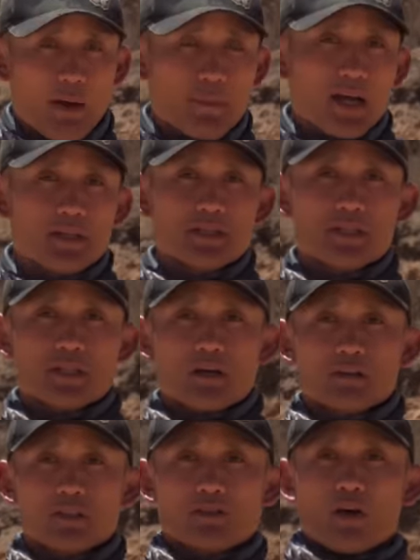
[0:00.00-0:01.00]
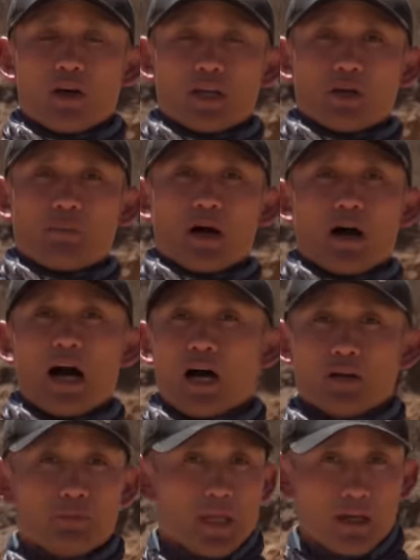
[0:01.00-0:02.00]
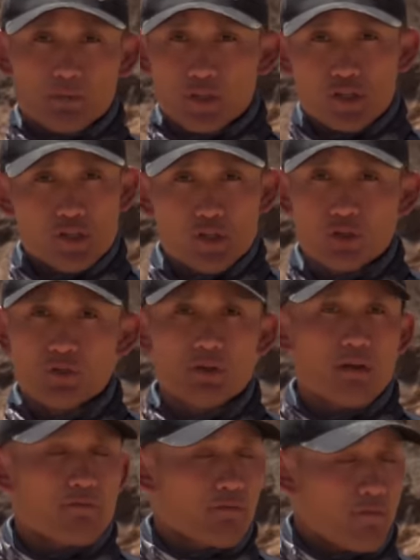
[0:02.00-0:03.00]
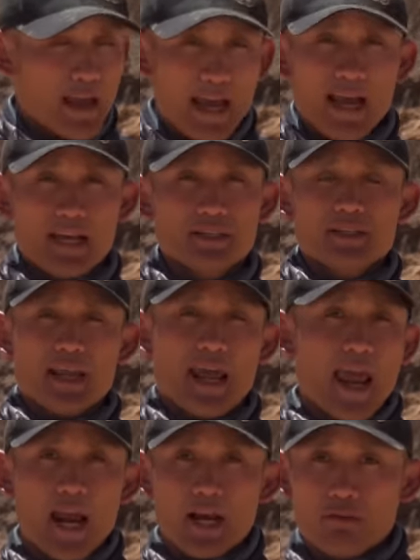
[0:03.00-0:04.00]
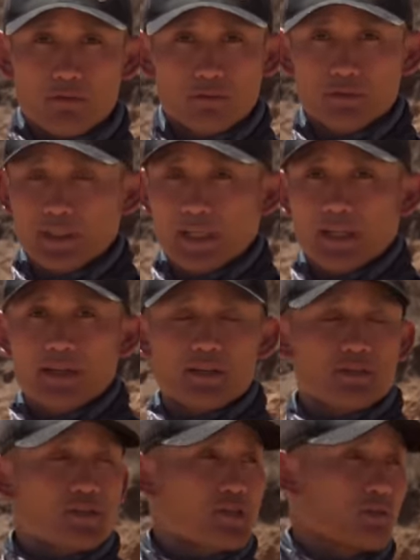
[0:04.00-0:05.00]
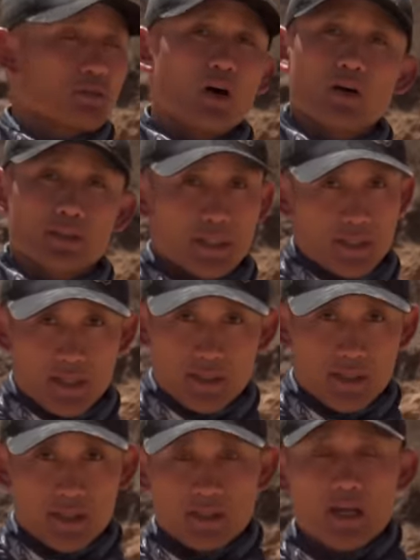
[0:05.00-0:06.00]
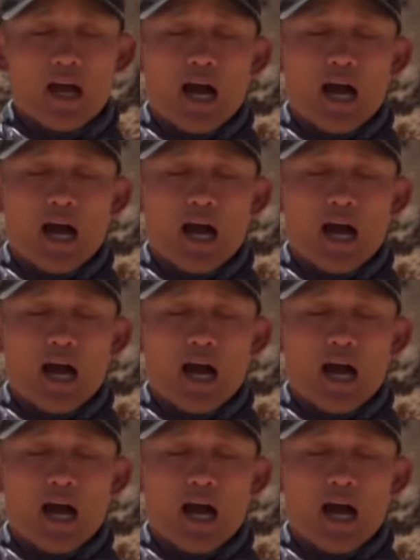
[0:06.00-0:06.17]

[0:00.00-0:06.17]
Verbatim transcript: I'm not necessarily talking about how to be able to shoot fast and accurately and shoot long distances.